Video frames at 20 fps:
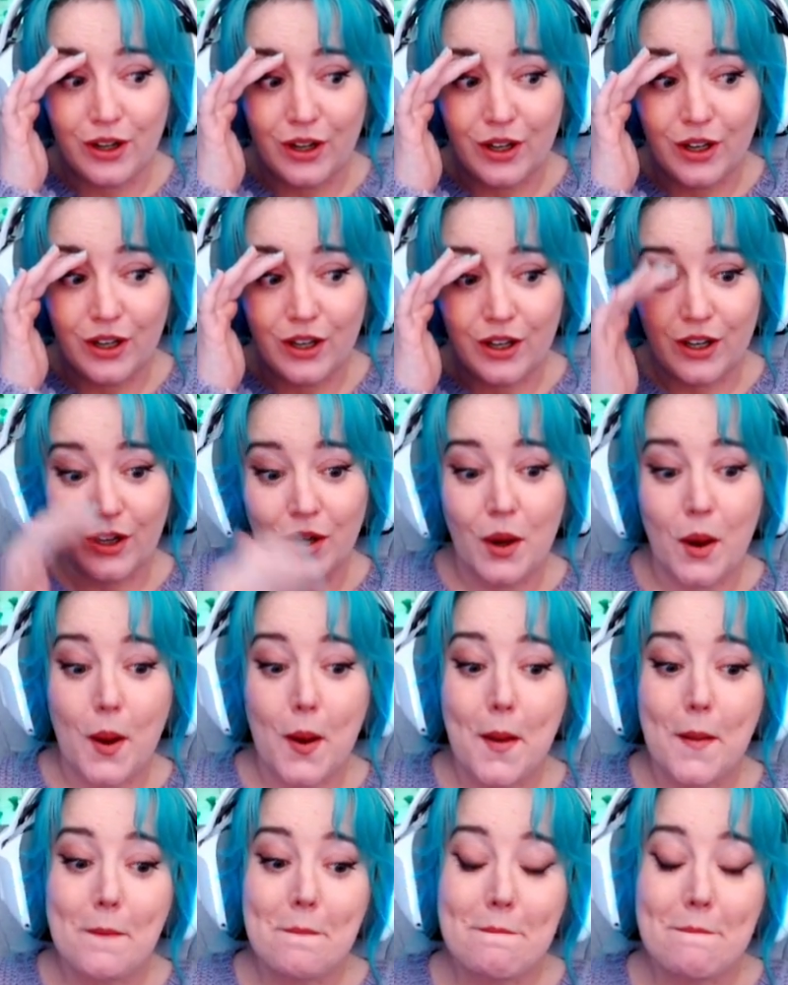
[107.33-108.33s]

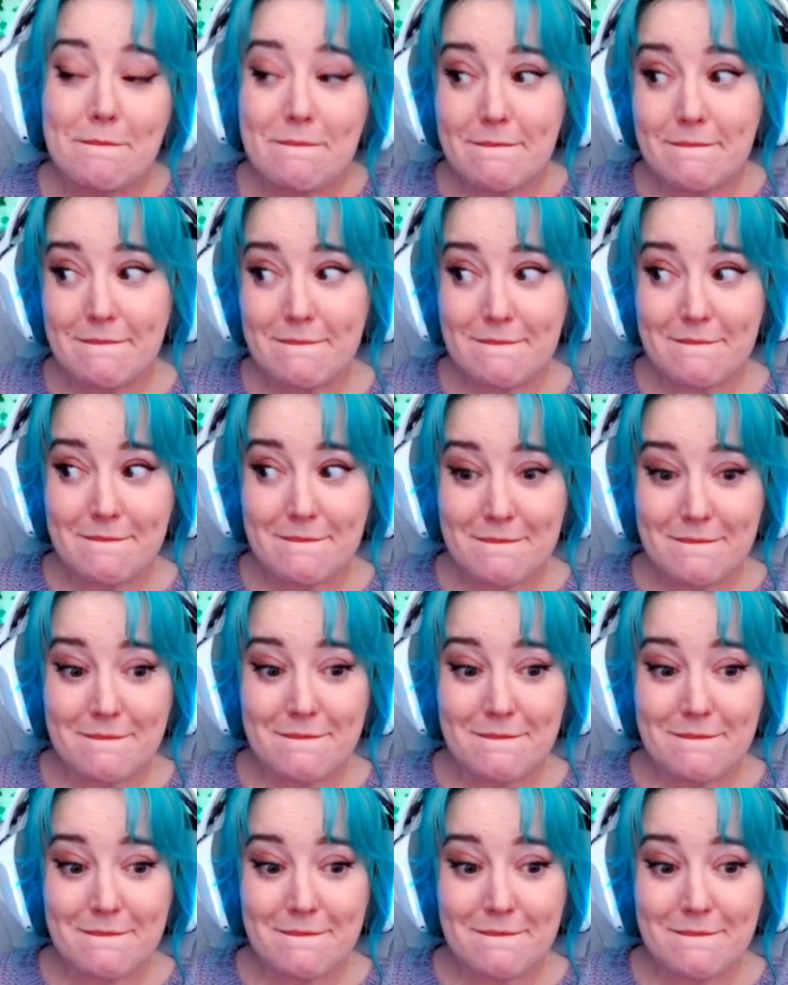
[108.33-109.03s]
No one is speaking in this clip.